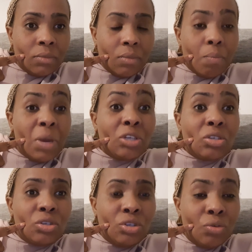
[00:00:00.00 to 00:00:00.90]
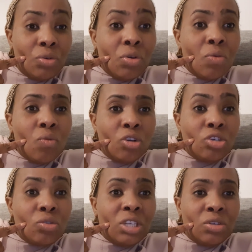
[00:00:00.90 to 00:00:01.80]
But you know what
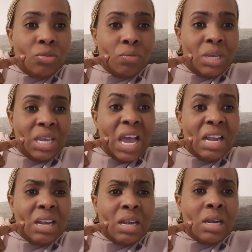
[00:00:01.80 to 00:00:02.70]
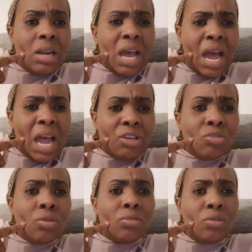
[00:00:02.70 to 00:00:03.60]
you did to me, and I
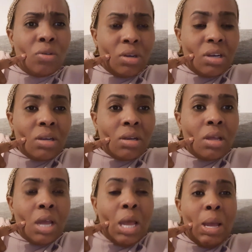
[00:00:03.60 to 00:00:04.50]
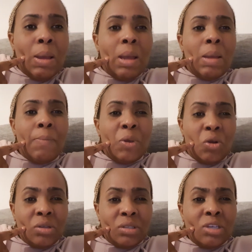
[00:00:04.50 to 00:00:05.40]
told God,
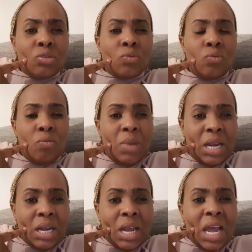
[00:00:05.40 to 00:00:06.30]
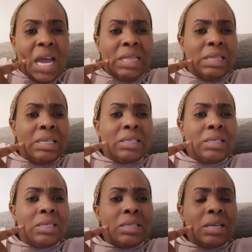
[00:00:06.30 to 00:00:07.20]
because this woman and
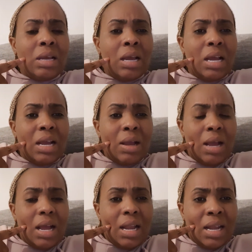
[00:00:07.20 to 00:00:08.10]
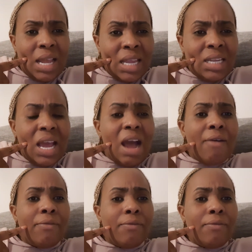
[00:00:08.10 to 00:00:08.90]
this lady have